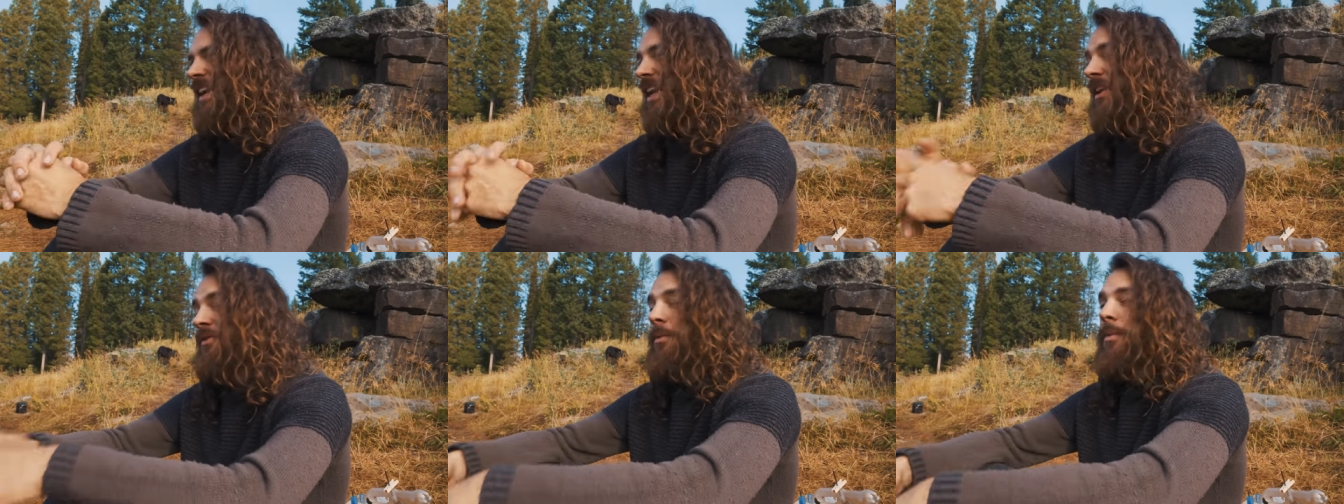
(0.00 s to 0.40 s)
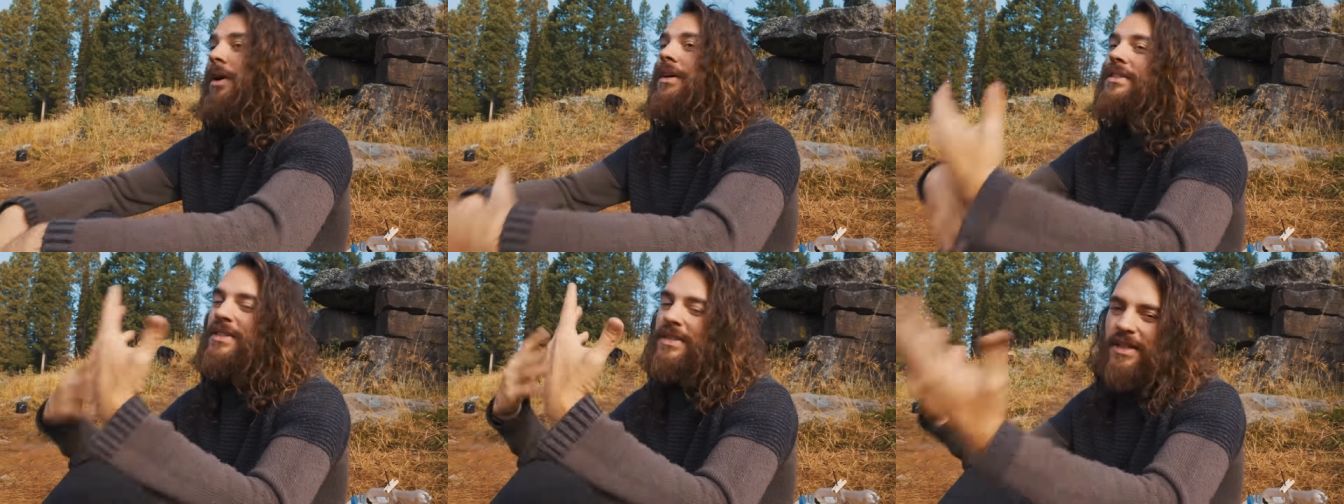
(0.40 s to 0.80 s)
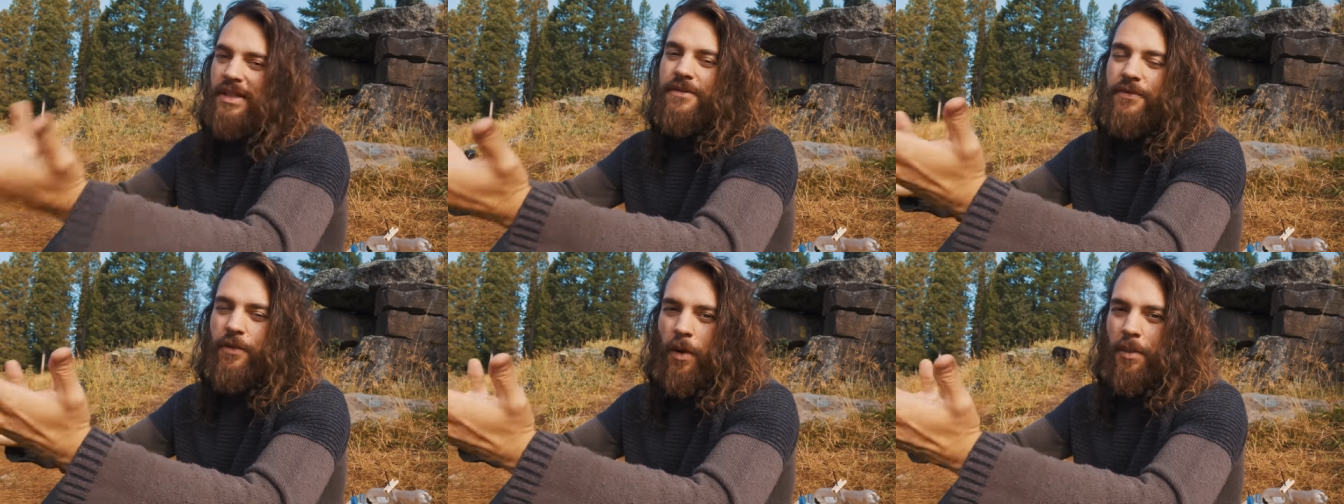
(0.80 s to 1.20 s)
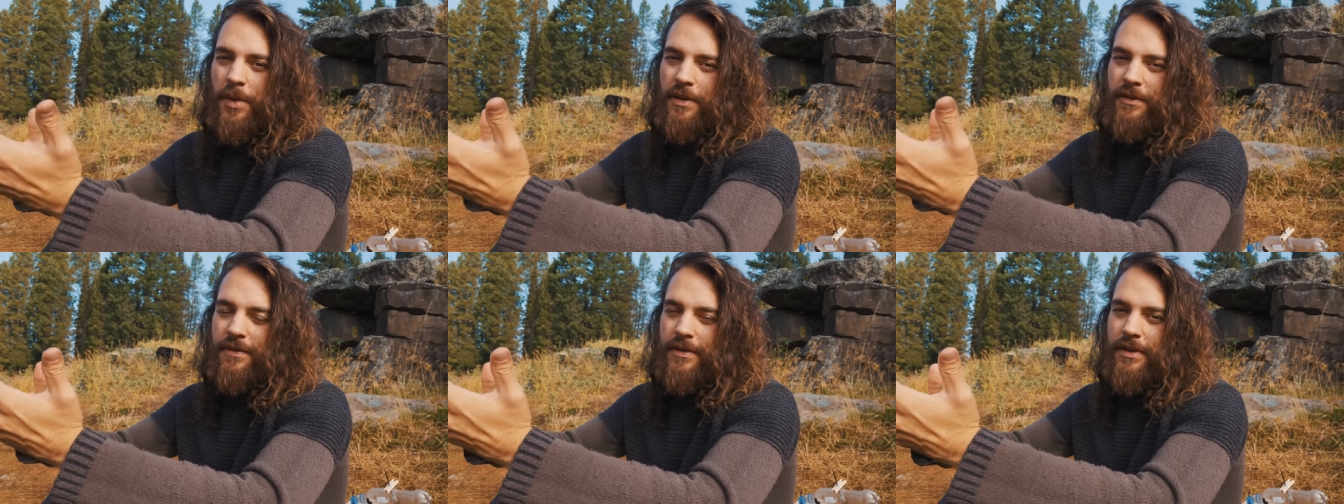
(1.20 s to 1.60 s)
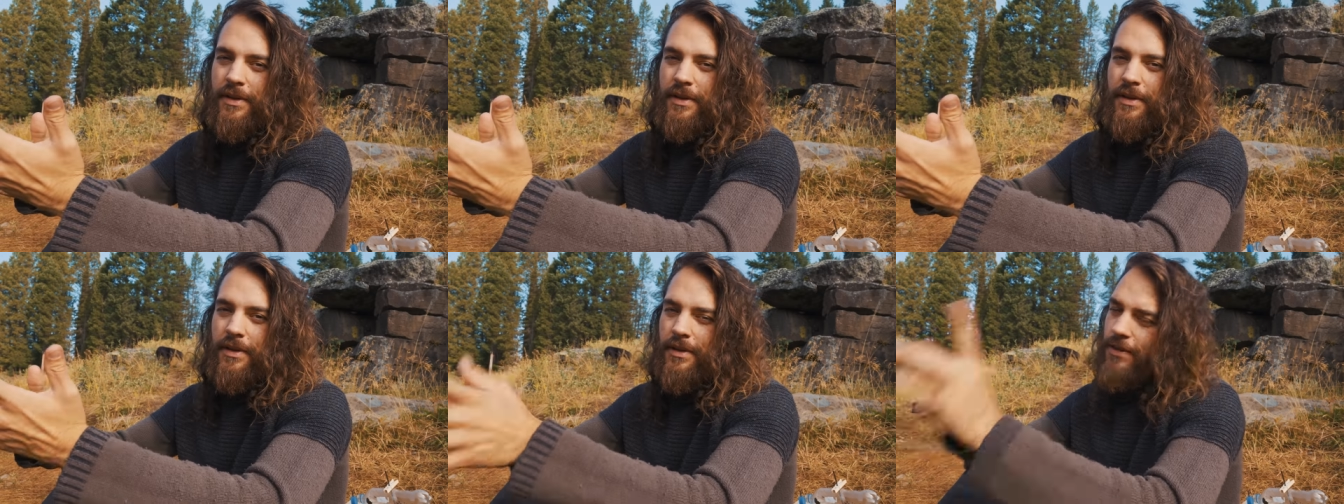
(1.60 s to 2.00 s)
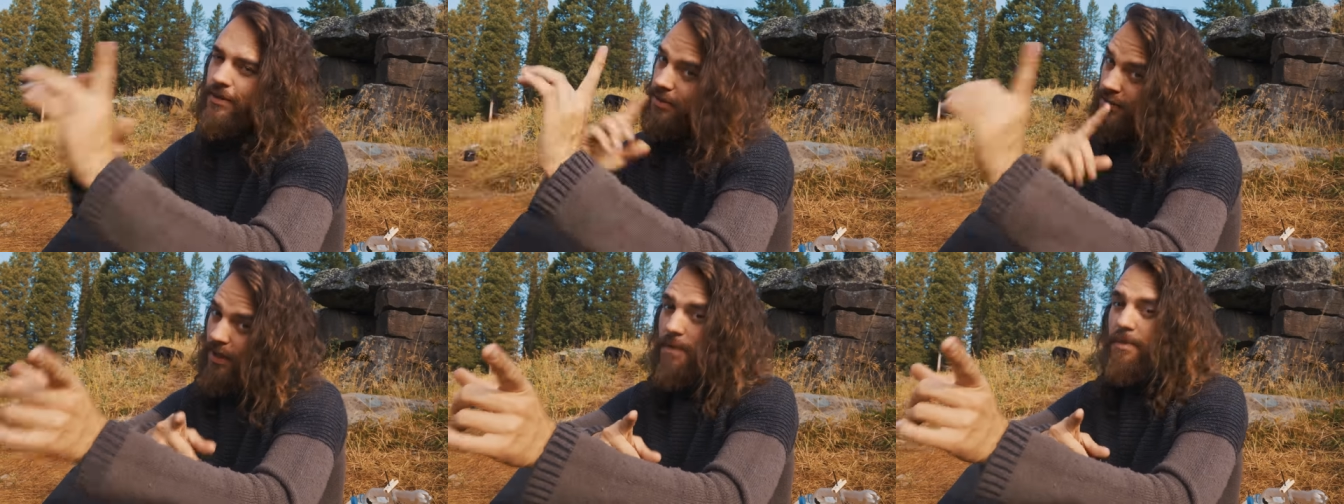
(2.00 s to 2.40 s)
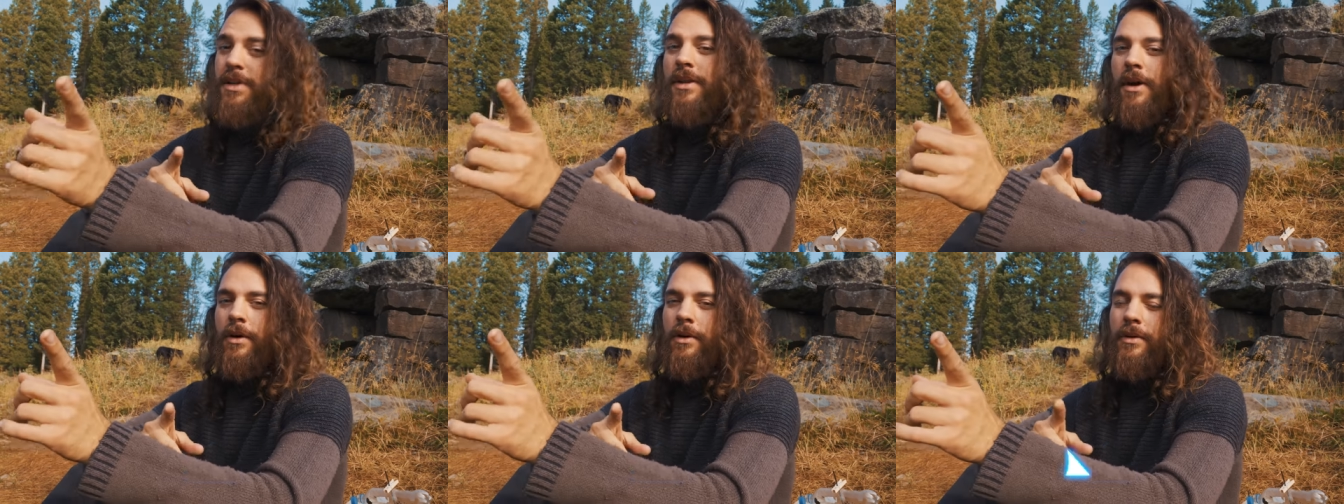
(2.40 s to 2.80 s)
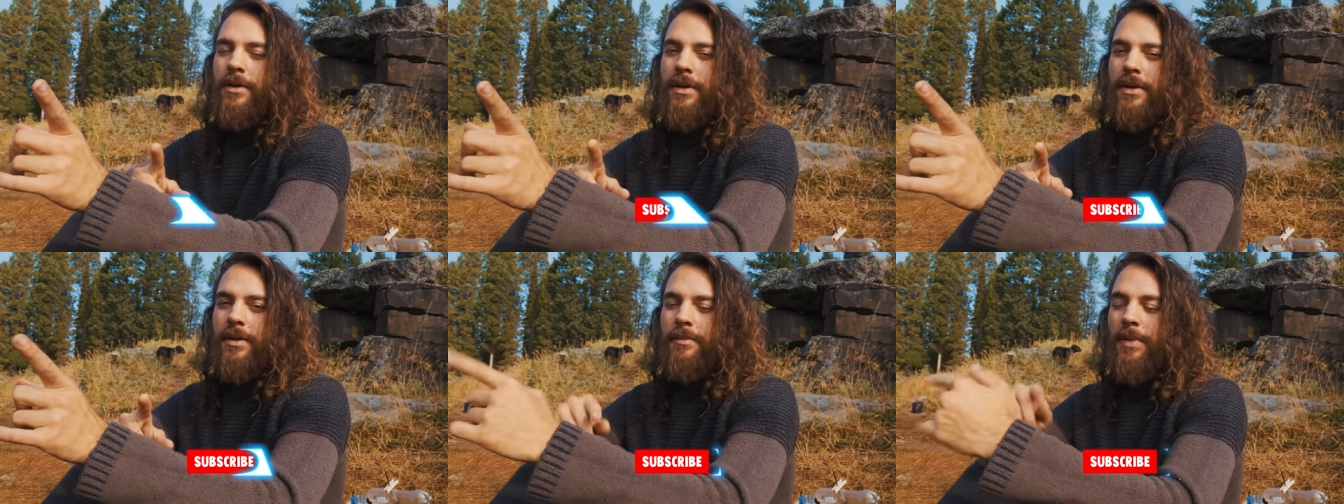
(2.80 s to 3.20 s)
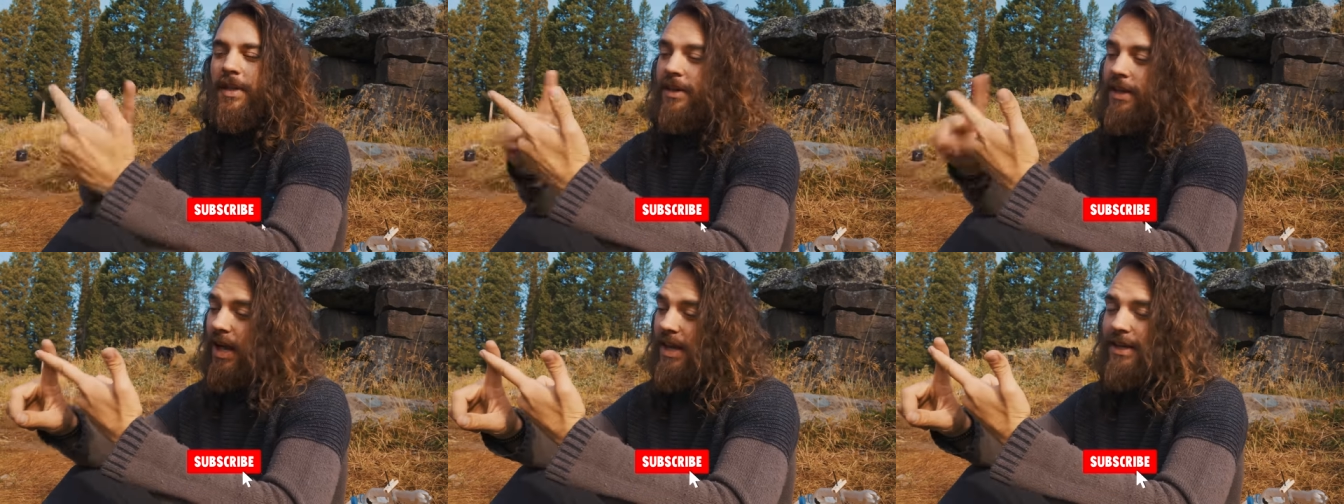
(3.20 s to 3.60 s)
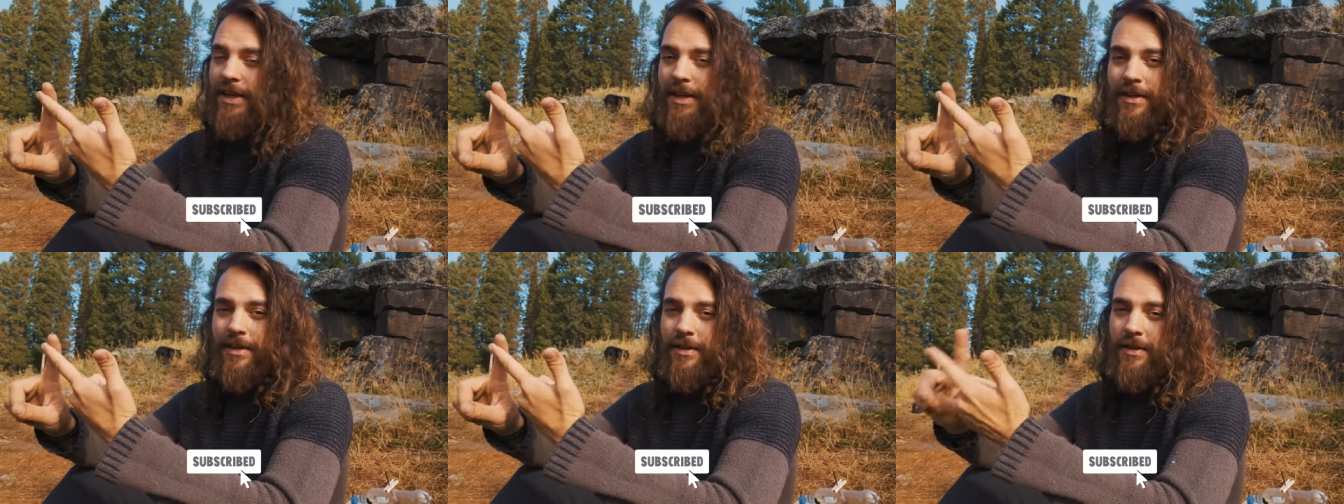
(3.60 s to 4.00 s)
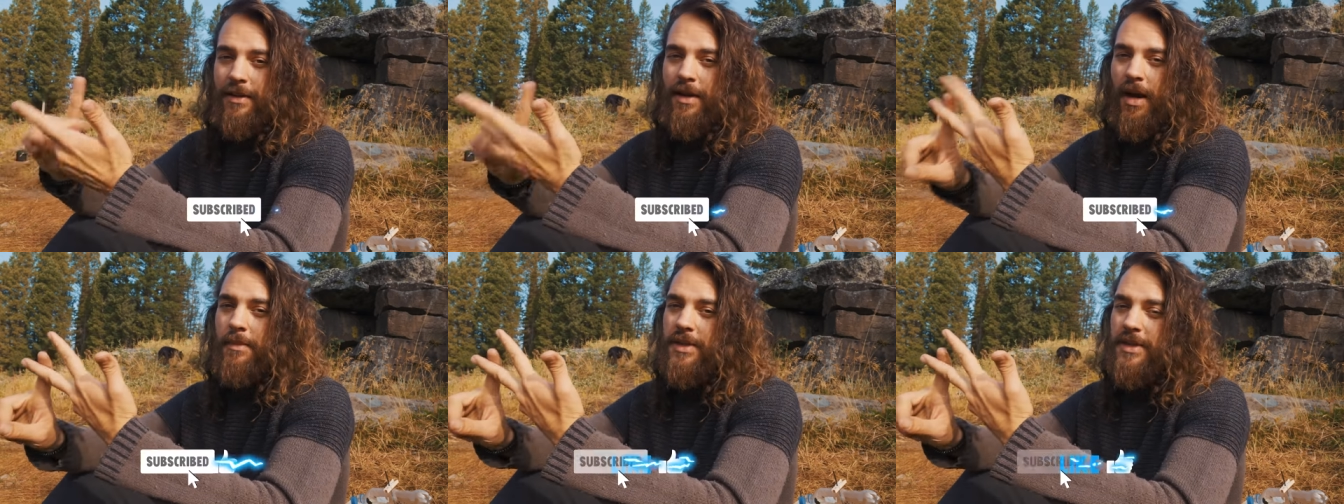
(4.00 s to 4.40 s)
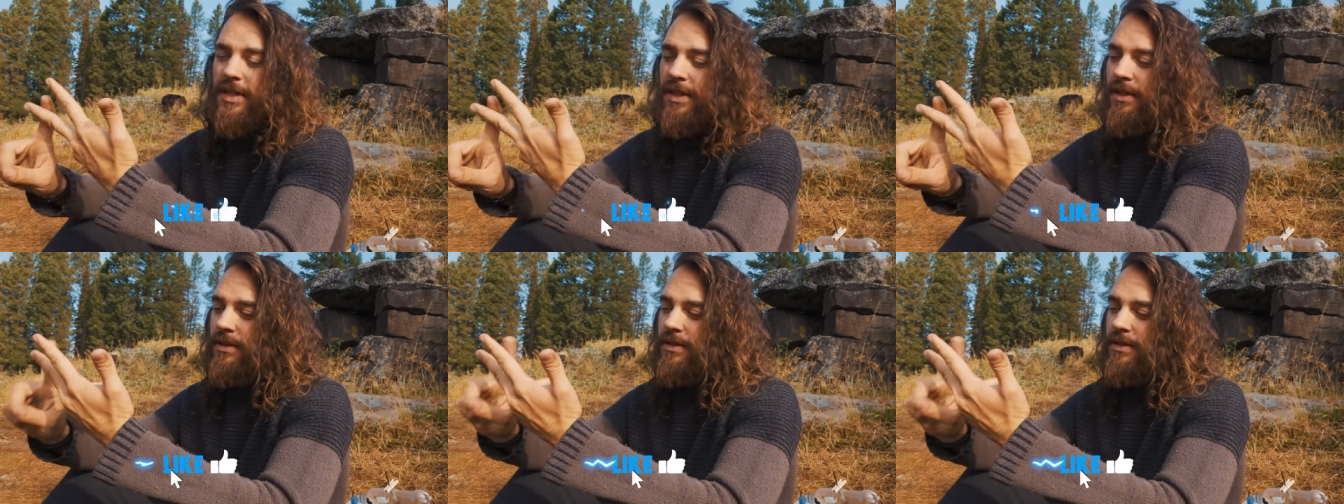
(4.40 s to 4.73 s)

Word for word: and if it was informative, you should let me know by liking, commenting,